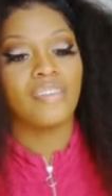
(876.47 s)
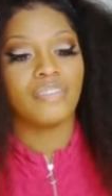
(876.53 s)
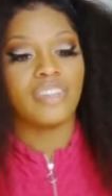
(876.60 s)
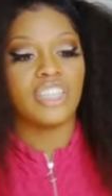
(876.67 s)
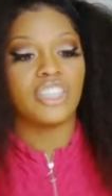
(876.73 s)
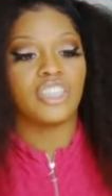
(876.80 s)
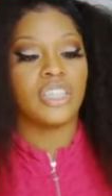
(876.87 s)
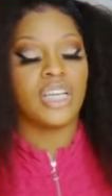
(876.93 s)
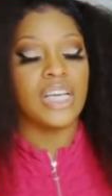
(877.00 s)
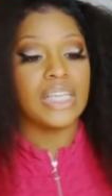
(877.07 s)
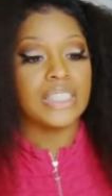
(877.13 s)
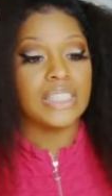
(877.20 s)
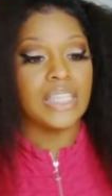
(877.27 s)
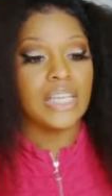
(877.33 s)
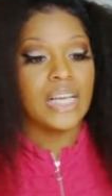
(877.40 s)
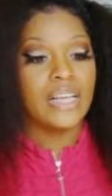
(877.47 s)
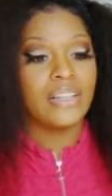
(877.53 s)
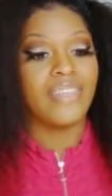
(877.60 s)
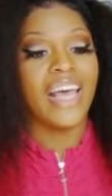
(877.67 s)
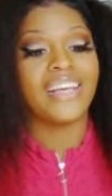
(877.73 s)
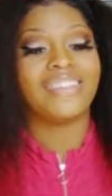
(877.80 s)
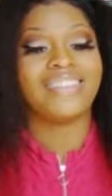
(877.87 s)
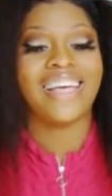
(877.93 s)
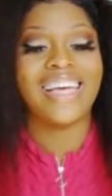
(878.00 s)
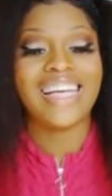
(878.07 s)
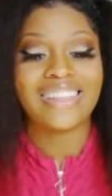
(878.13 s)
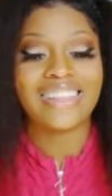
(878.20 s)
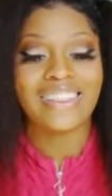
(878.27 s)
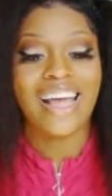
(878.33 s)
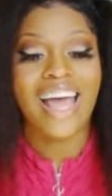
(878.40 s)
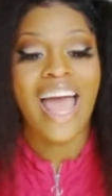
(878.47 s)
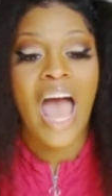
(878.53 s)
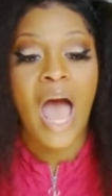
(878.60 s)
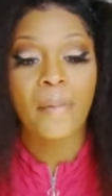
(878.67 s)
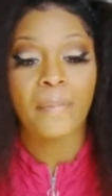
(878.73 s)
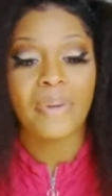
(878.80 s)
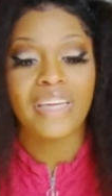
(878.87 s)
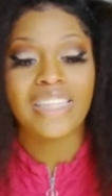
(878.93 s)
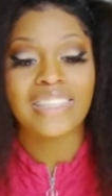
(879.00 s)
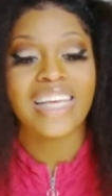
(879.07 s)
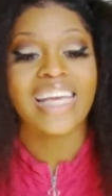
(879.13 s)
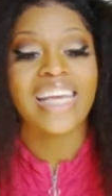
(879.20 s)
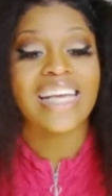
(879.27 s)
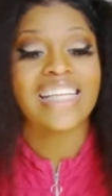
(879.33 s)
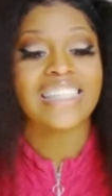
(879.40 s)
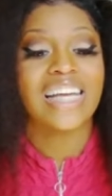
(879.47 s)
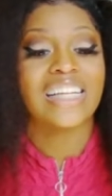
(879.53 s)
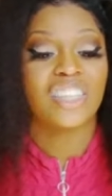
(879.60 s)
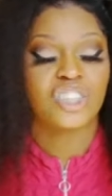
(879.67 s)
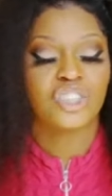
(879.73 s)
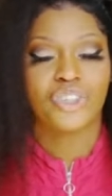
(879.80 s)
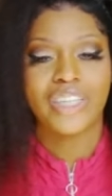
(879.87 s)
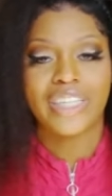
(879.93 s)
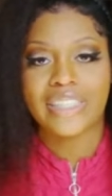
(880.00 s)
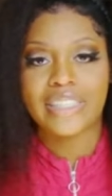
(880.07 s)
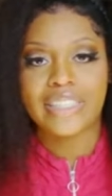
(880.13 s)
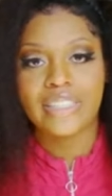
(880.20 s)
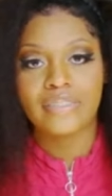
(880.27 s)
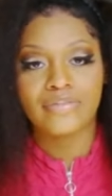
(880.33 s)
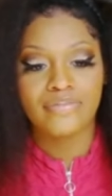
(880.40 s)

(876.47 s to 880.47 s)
of these chicks, they think that the happiness is in the streets.